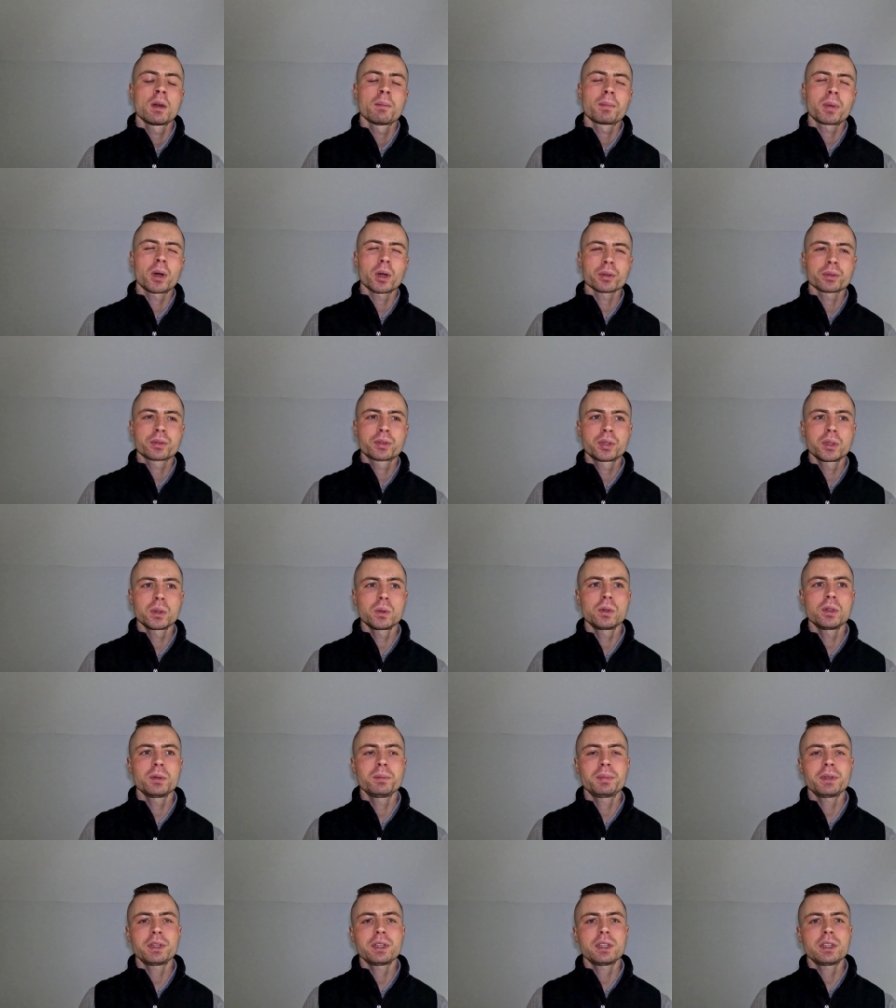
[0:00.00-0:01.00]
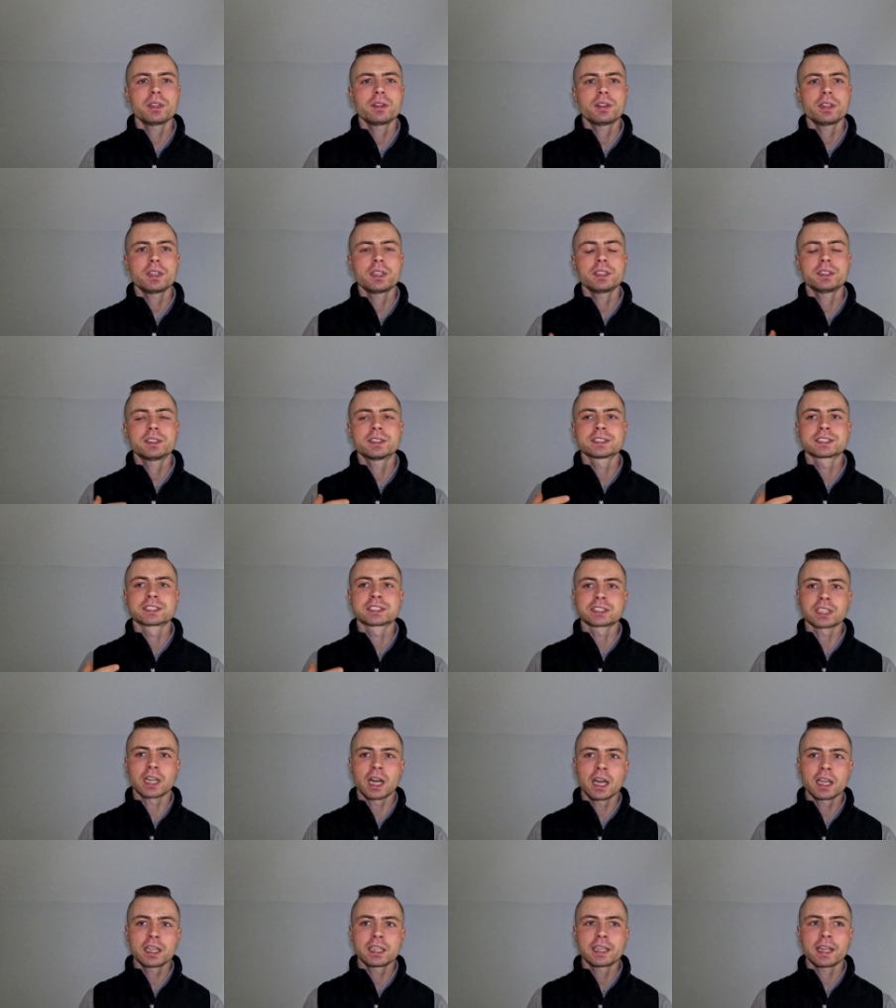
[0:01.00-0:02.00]
Part two would be the
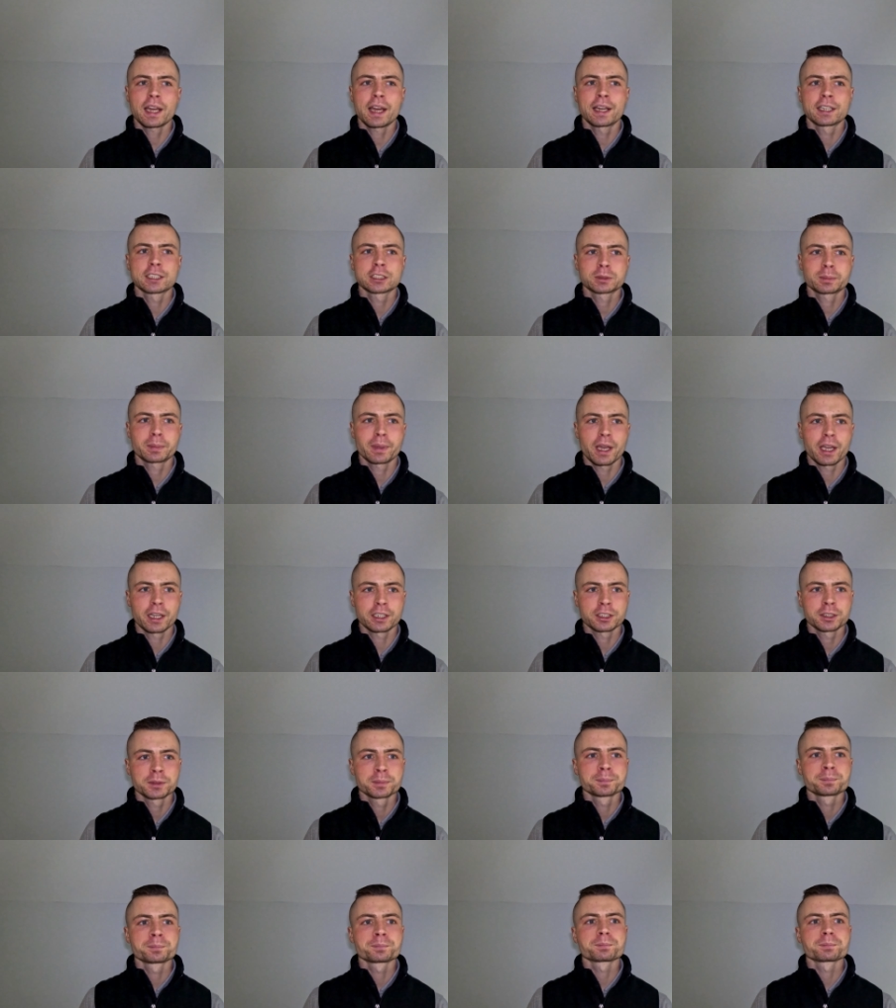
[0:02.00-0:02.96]
design aspect,